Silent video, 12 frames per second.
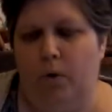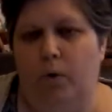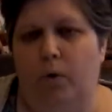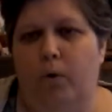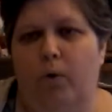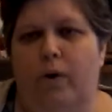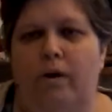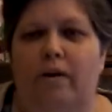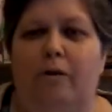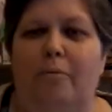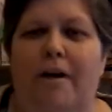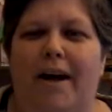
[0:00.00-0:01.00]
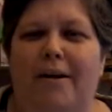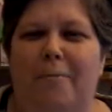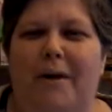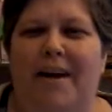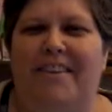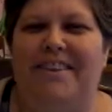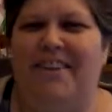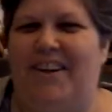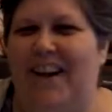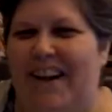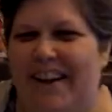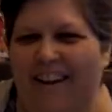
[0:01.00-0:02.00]
Whew, a little bit out of breath,
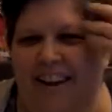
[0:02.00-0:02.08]
sorry.